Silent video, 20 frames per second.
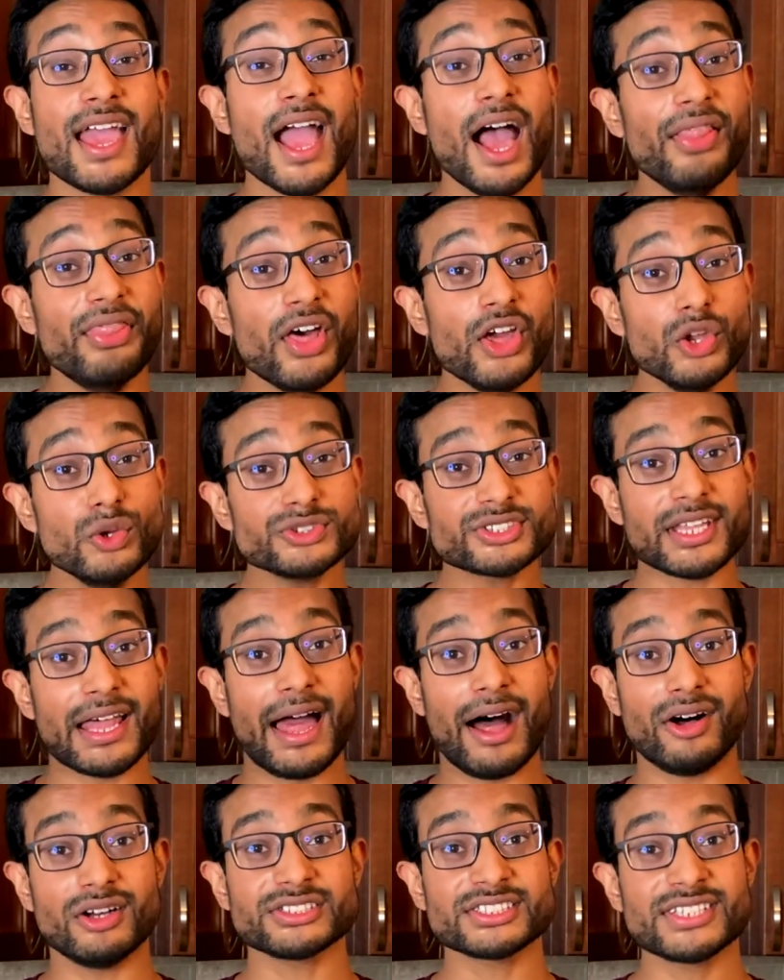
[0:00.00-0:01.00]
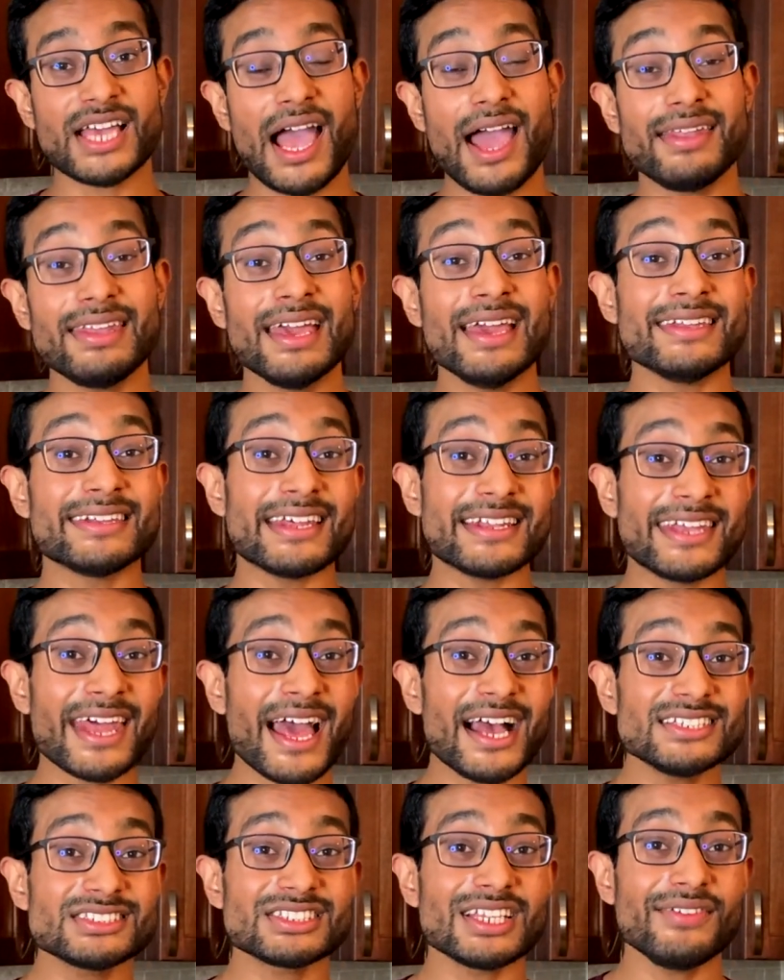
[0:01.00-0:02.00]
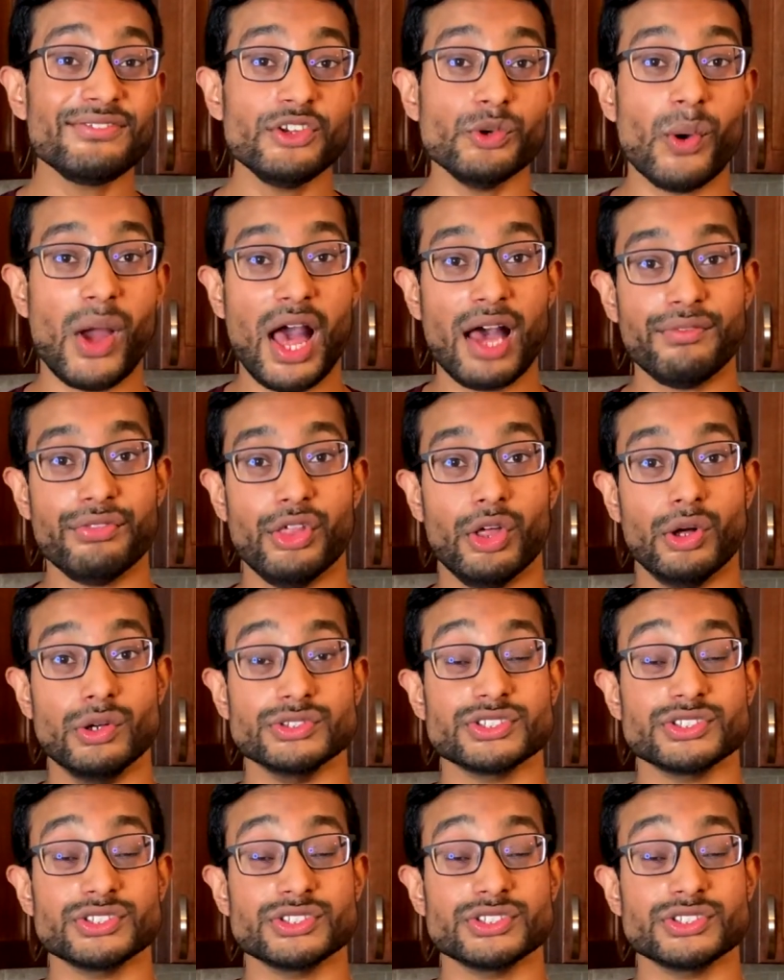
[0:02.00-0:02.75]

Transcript: And they use the LSAT to test if you have those.